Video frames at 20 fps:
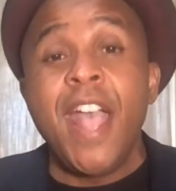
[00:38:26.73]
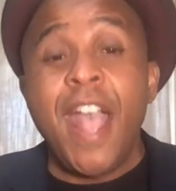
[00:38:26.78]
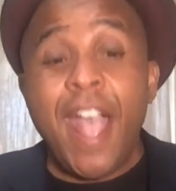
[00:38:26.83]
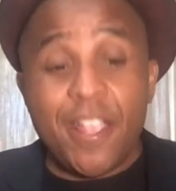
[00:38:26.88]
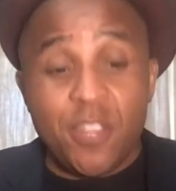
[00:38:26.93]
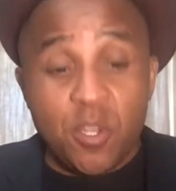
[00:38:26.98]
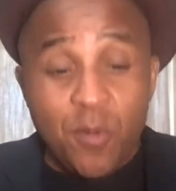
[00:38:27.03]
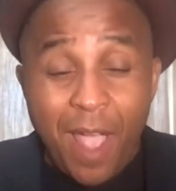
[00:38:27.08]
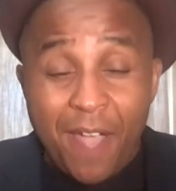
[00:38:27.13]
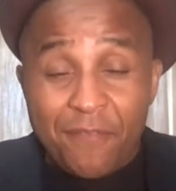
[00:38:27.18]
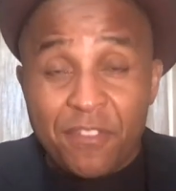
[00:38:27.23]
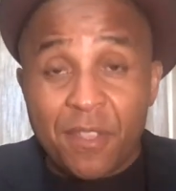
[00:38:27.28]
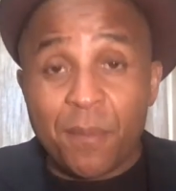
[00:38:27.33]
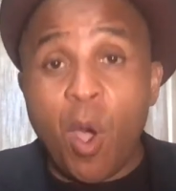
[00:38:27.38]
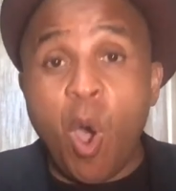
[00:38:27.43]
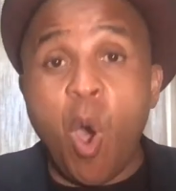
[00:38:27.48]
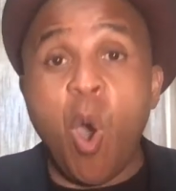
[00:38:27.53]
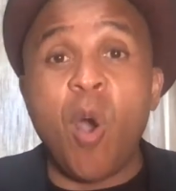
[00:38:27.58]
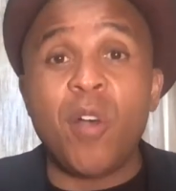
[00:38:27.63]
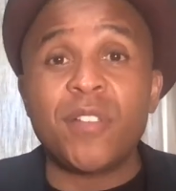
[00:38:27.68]
and you have them
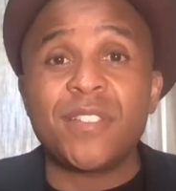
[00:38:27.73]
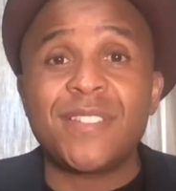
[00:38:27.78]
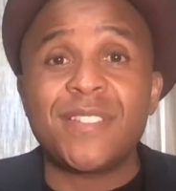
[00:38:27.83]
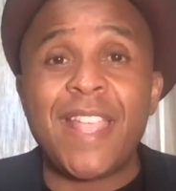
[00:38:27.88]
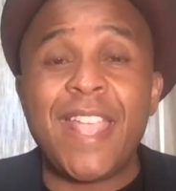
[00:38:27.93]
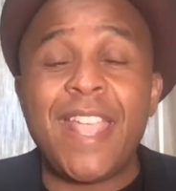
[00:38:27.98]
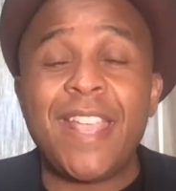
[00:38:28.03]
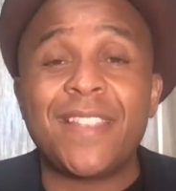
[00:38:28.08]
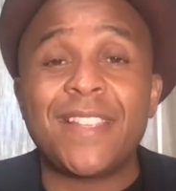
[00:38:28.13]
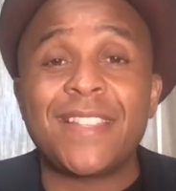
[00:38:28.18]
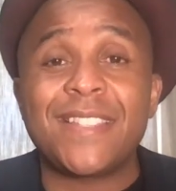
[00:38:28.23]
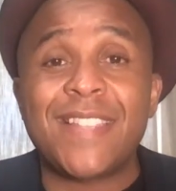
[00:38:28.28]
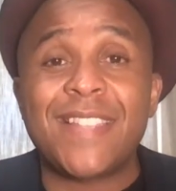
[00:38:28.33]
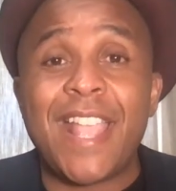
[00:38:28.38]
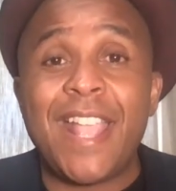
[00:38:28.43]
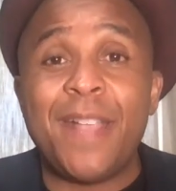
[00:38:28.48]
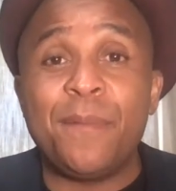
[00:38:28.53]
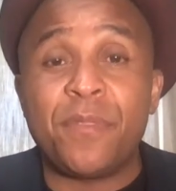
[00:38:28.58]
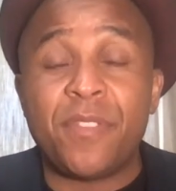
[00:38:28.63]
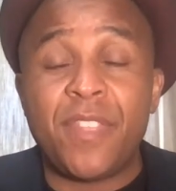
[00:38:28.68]
all saying the
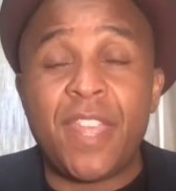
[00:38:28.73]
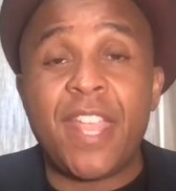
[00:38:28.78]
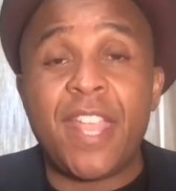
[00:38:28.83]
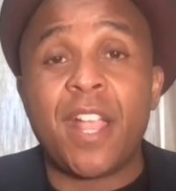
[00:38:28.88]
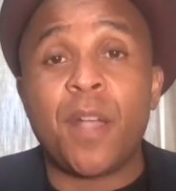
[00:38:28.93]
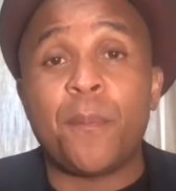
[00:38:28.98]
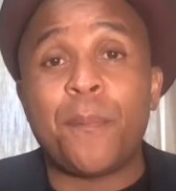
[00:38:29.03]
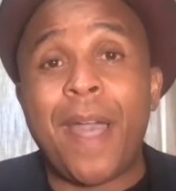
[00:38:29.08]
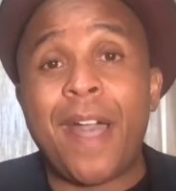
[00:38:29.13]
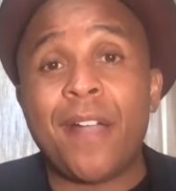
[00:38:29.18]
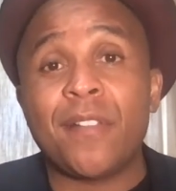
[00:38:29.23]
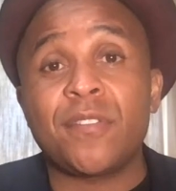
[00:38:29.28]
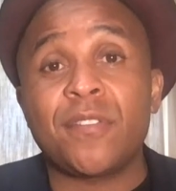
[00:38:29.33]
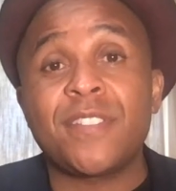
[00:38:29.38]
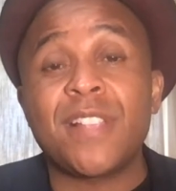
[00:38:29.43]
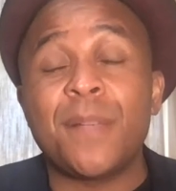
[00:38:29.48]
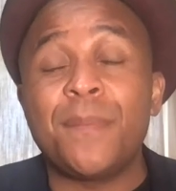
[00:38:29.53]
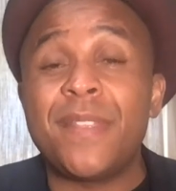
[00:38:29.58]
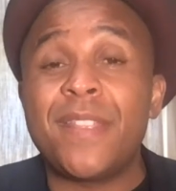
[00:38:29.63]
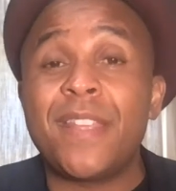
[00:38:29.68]
same thing about
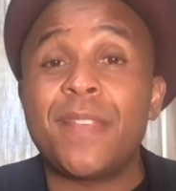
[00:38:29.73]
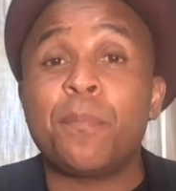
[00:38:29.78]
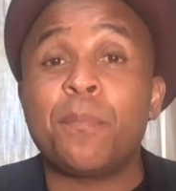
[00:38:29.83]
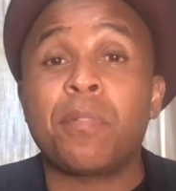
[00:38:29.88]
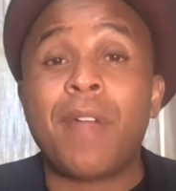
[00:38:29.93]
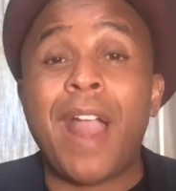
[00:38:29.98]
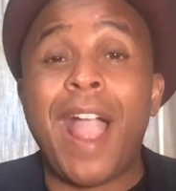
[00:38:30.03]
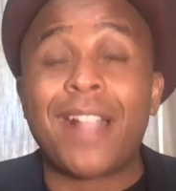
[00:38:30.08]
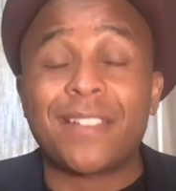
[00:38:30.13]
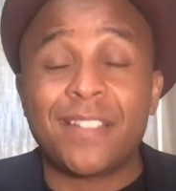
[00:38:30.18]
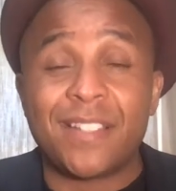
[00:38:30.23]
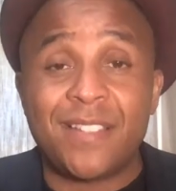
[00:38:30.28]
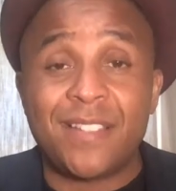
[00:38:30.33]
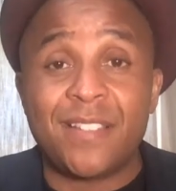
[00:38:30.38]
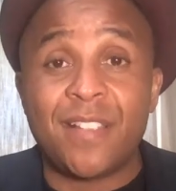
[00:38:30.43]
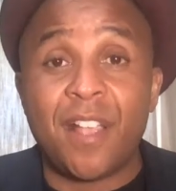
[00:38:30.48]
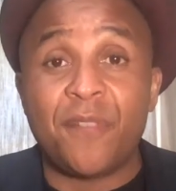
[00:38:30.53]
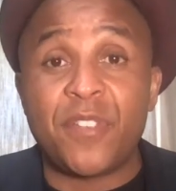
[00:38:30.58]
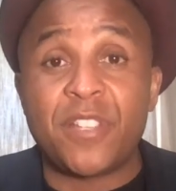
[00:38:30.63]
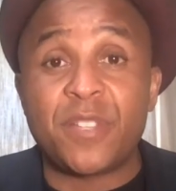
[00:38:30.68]
some of the
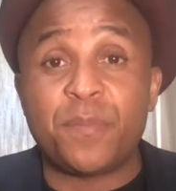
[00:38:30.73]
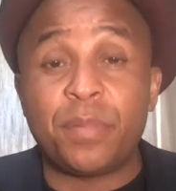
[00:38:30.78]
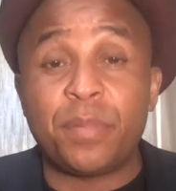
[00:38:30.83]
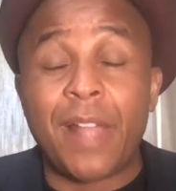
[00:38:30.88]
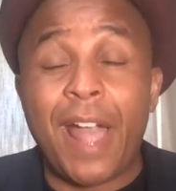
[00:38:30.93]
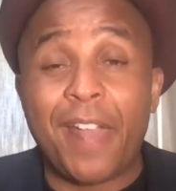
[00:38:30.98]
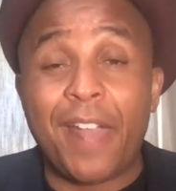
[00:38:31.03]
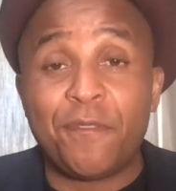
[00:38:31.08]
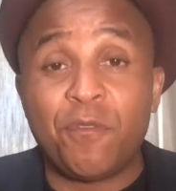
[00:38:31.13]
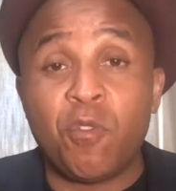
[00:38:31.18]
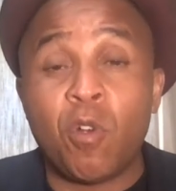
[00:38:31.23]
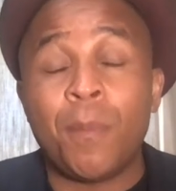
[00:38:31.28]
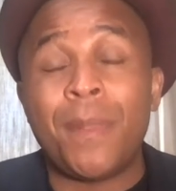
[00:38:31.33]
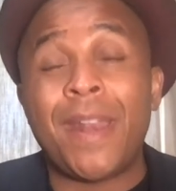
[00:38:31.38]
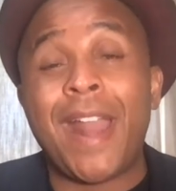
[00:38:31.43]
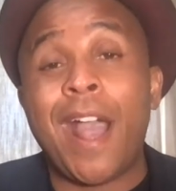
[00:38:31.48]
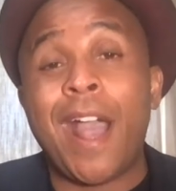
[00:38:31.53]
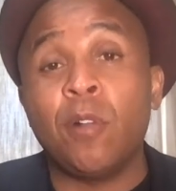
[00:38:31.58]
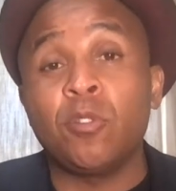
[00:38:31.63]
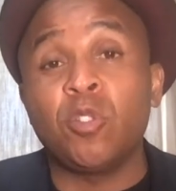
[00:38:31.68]
practices of this platform
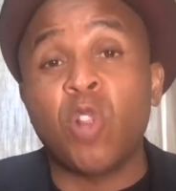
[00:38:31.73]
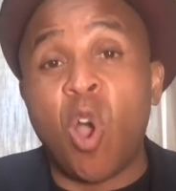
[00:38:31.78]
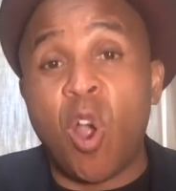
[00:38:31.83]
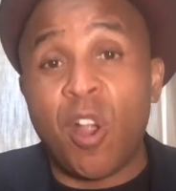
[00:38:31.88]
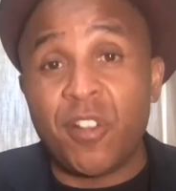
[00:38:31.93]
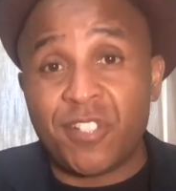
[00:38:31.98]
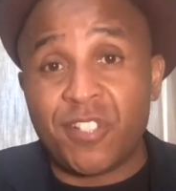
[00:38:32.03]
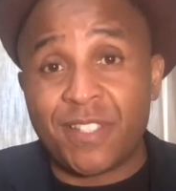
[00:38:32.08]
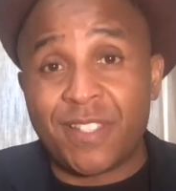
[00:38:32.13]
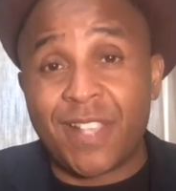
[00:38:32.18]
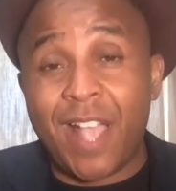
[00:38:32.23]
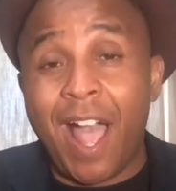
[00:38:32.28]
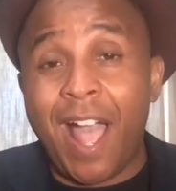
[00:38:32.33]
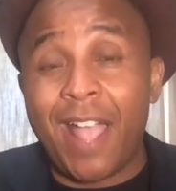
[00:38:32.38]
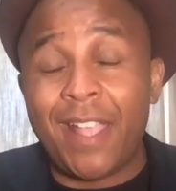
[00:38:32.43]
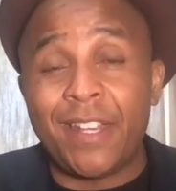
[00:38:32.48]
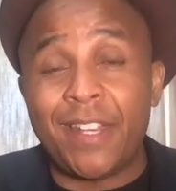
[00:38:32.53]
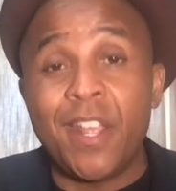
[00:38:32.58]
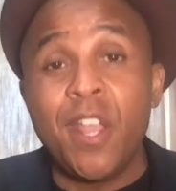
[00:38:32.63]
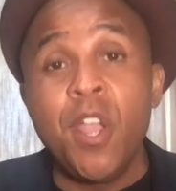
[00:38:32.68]
and how large it's
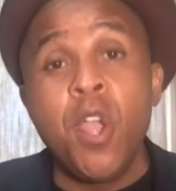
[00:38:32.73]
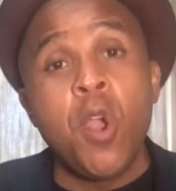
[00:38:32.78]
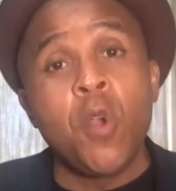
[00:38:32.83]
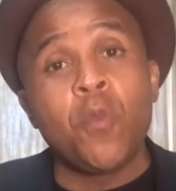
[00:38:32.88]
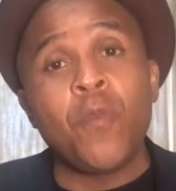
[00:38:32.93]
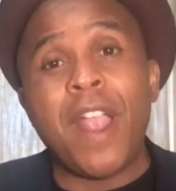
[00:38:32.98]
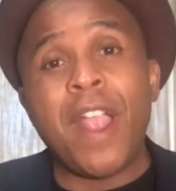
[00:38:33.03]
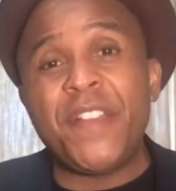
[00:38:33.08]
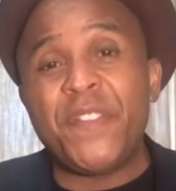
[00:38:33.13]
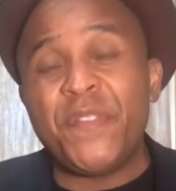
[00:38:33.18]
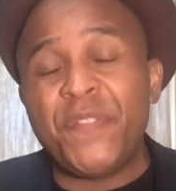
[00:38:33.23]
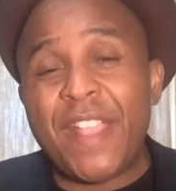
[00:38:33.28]
gotten, right?